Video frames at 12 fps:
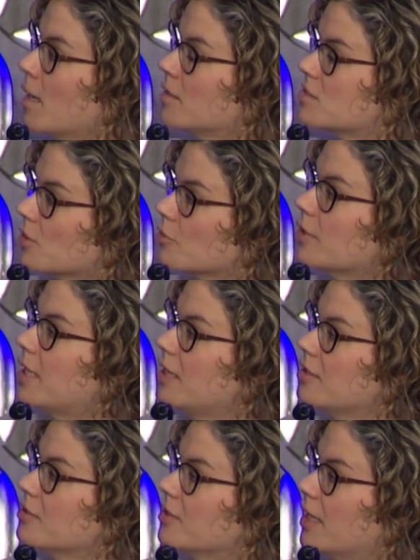So
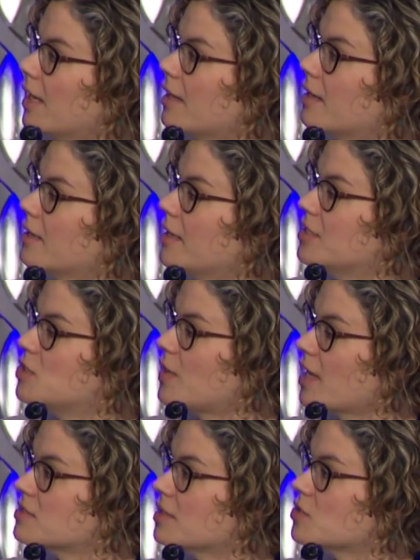here in
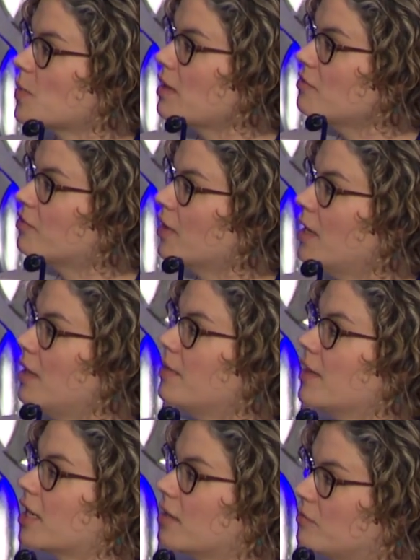2012,
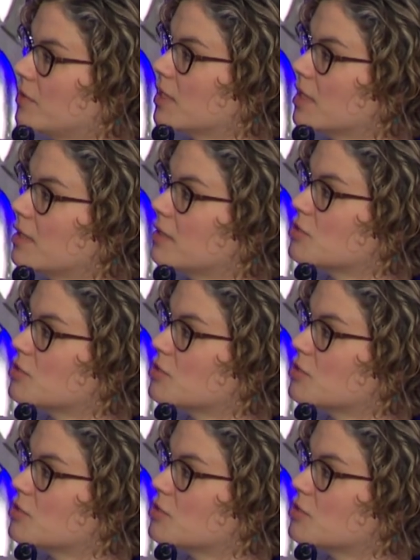the